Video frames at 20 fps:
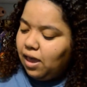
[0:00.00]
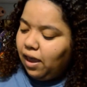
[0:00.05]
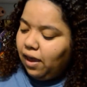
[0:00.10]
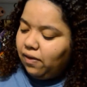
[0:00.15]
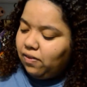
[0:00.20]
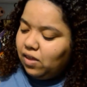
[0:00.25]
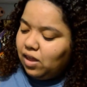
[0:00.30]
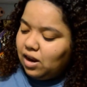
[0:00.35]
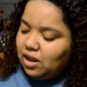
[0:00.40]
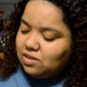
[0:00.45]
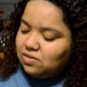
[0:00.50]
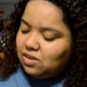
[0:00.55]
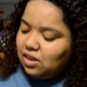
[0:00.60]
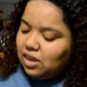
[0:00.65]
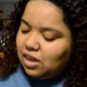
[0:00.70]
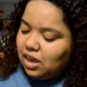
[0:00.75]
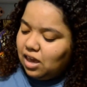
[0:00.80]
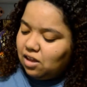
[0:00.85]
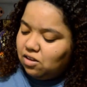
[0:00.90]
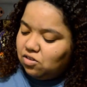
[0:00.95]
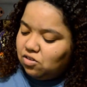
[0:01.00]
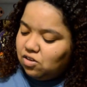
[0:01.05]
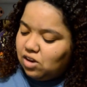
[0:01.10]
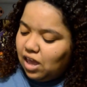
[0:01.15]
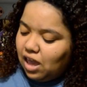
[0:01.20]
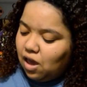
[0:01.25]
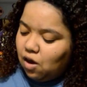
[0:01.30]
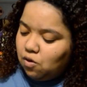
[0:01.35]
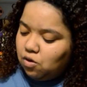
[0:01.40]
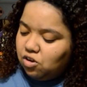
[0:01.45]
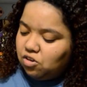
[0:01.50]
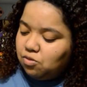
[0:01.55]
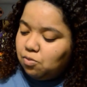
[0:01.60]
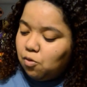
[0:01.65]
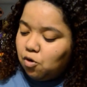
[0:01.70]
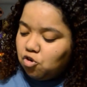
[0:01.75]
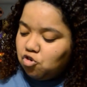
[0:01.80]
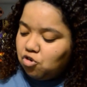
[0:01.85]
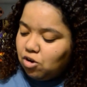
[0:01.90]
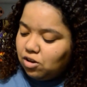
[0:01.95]
and then as it gets down it's
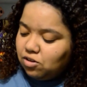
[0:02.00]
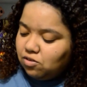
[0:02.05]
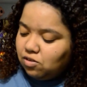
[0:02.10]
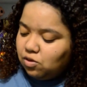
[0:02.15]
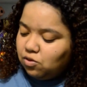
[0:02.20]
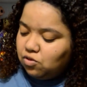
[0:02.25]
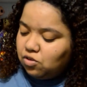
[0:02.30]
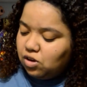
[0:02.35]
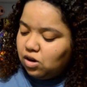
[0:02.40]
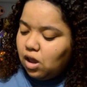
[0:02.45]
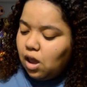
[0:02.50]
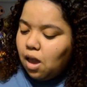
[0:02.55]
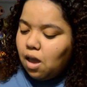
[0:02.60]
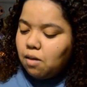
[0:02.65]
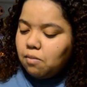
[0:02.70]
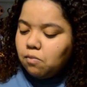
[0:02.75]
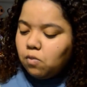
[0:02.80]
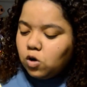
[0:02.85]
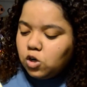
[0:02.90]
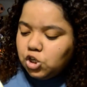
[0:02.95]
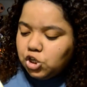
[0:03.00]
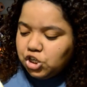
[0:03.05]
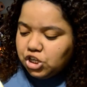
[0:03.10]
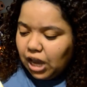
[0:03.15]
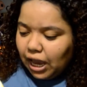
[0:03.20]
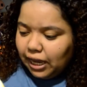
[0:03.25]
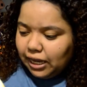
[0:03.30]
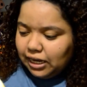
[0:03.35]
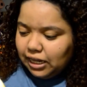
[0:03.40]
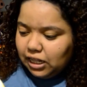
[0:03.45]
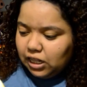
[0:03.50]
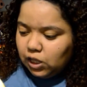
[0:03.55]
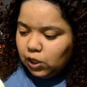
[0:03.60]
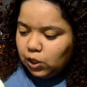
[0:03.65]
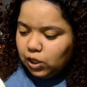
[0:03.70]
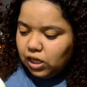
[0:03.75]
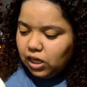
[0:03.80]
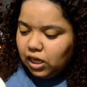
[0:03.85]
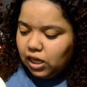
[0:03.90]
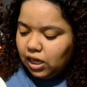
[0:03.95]
more translucent, more shiny
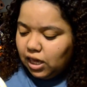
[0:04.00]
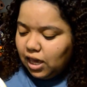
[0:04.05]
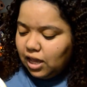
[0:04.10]
looking.